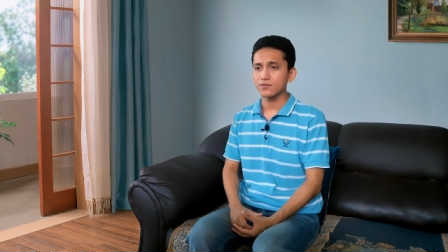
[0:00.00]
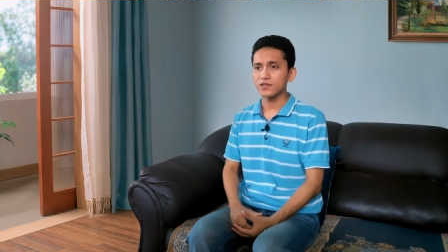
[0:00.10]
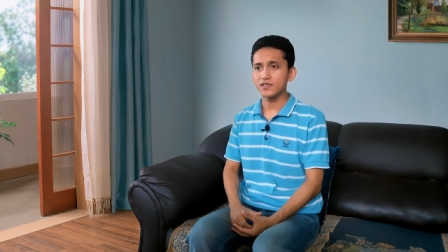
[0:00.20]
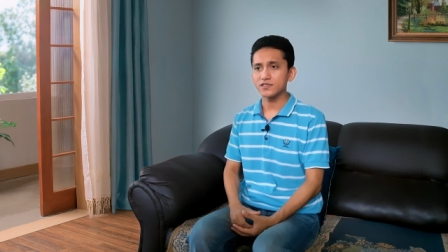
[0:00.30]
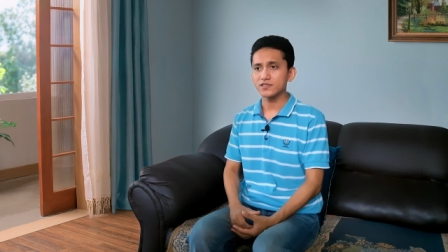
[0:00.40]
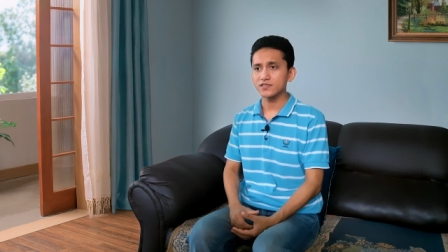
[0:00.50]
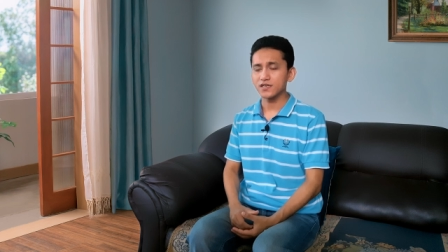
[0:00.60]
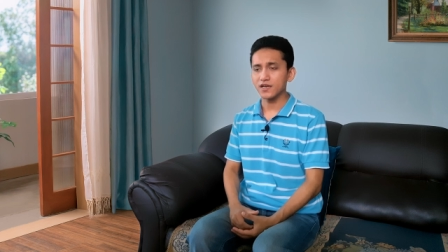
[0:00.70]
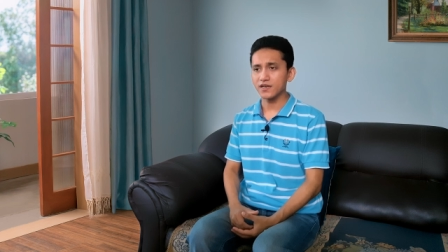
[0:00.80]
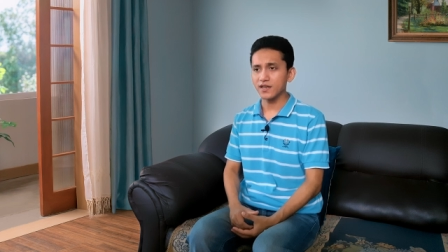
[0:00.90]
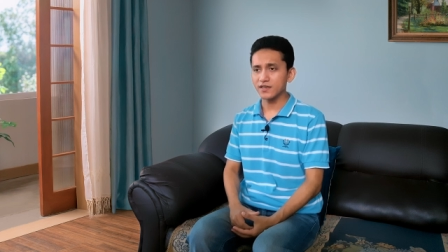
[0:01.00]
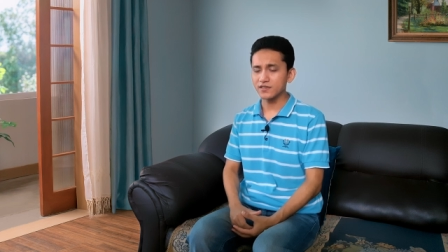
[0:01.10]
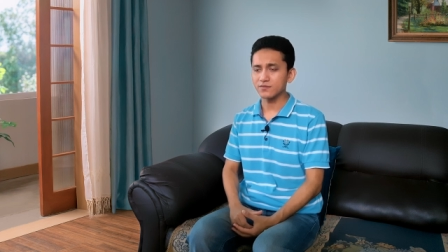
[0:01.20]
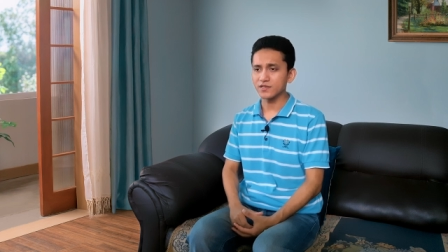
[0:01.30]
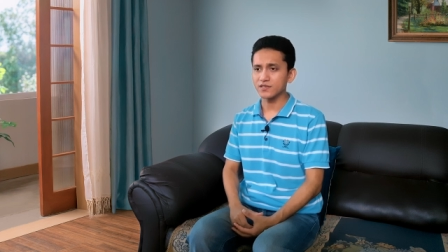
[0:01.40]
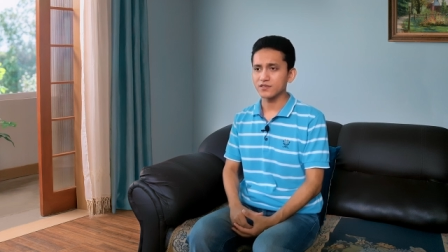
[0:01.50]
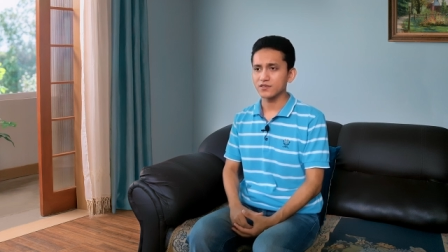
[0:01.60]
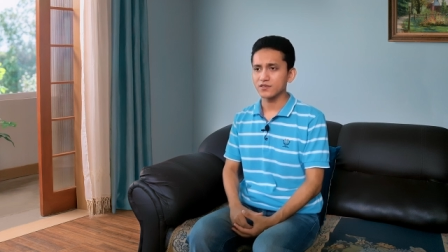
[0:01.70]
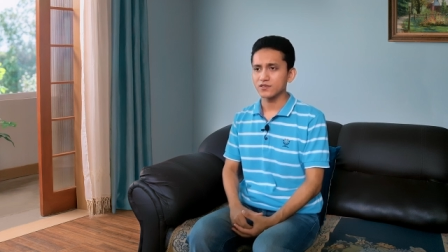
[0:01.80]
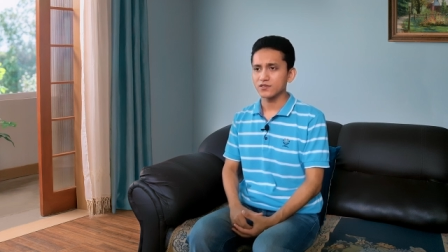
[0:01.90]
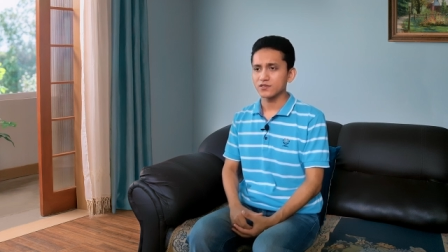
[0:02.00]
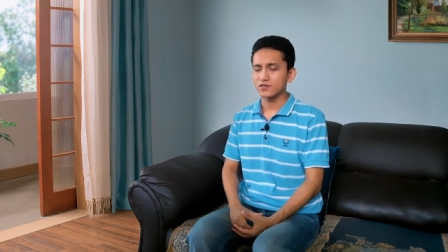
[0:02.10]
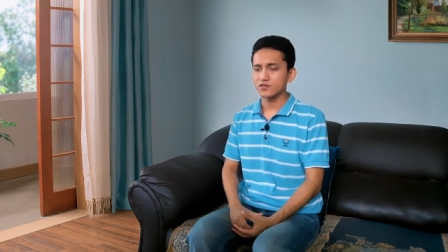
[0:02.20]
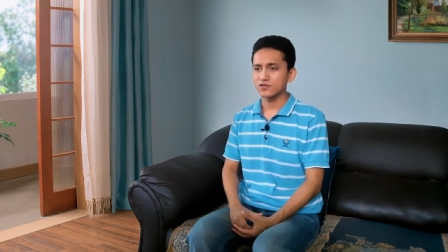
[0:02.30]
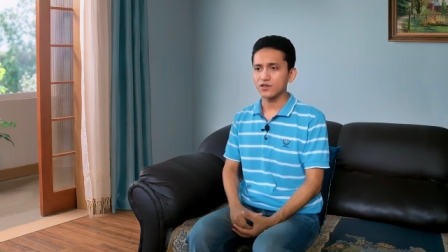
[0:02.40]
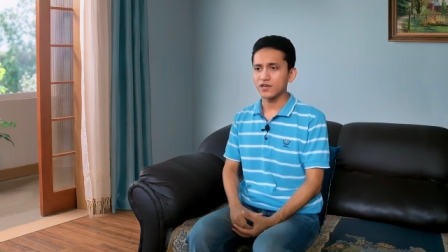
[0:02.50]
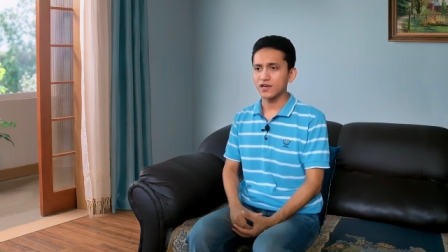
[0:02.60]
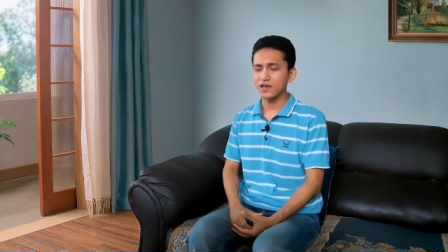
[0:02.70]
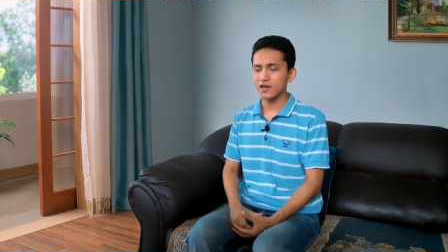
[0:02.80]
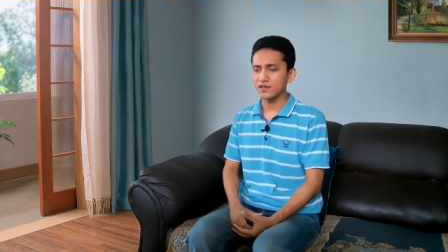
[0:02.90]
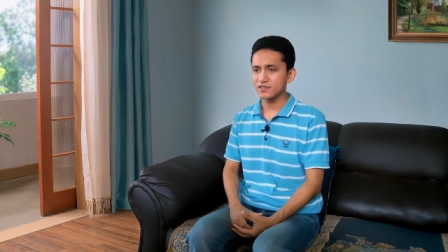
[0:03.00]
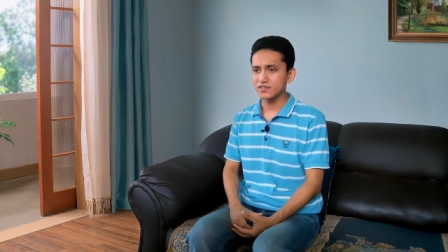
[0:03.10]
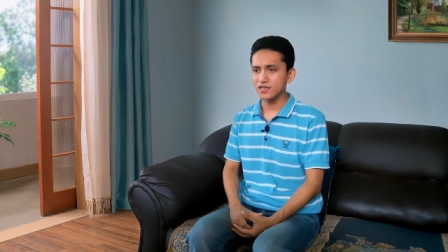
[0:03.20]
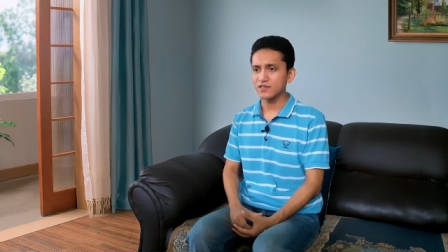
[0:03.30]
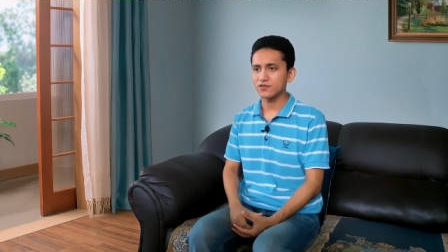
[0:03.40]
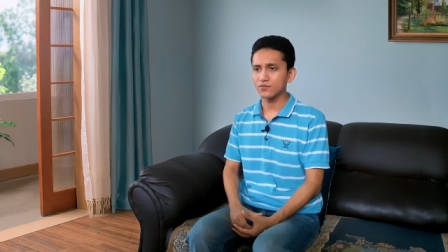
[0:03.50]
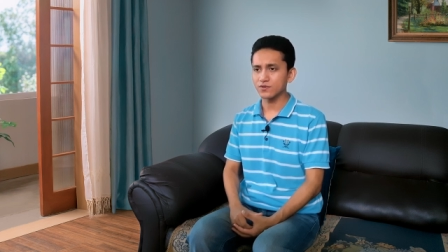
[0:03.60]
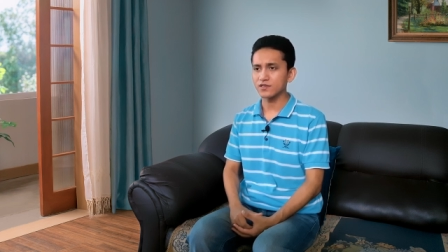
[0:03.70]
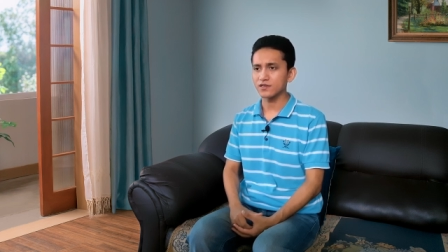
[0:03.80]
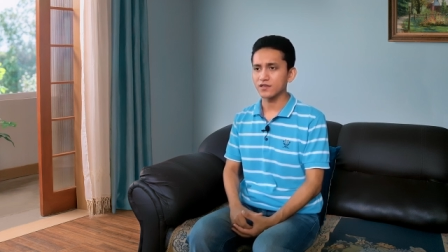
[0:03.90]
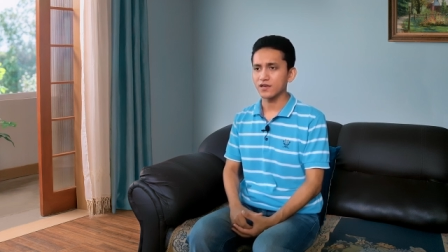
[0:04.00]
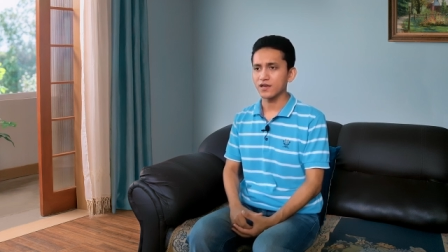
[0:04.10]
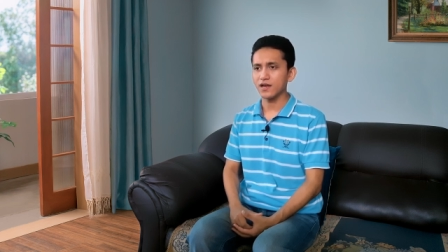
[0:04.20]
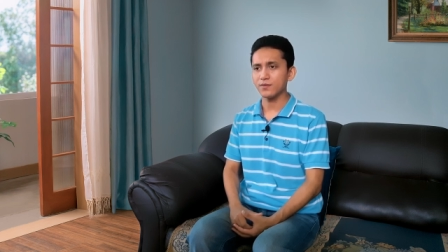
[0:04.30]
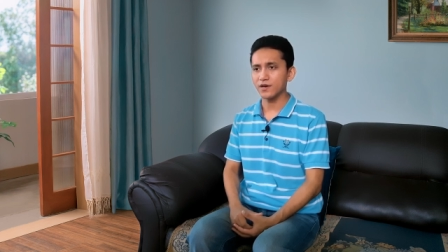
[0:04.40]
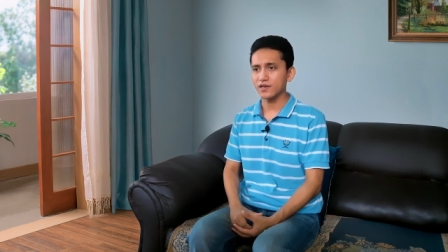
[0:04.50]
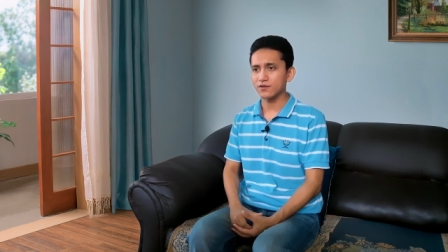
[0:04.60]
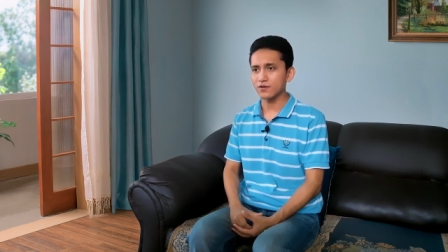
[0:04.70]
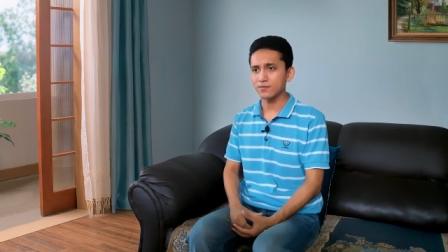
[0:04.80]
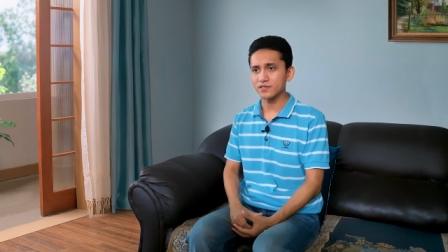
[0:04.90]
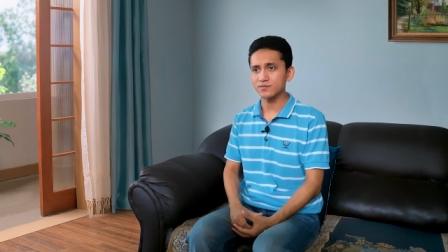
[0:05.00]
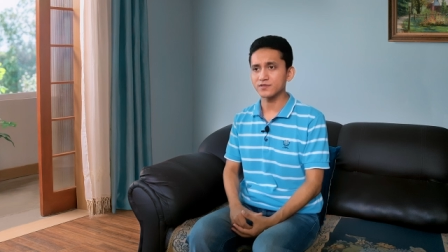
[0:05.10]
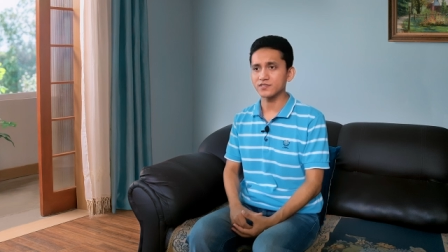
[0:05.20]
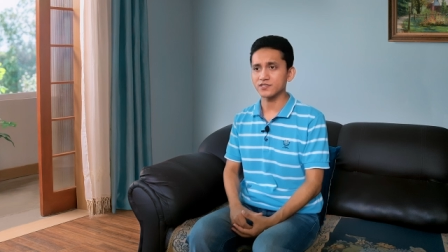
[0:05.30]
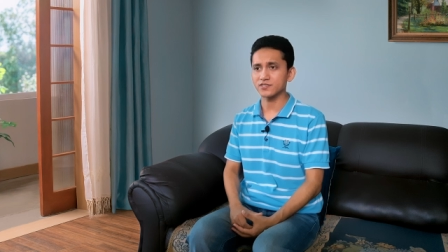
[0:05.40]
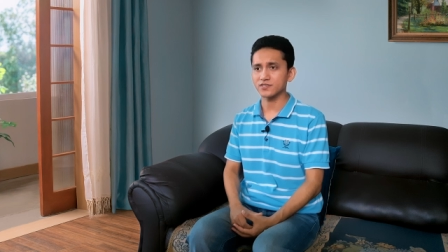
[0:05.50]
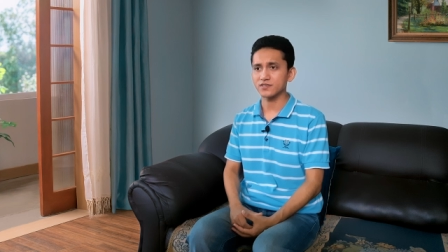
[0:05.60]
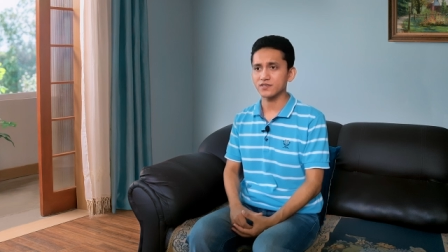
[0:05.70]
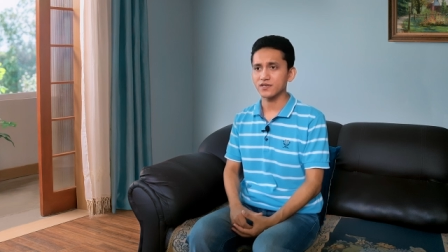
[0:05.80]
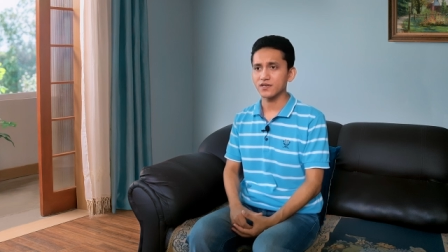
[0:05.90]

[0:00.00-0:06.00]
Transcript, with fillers: Please enlighten me so that I understand your will and my corrupt disposition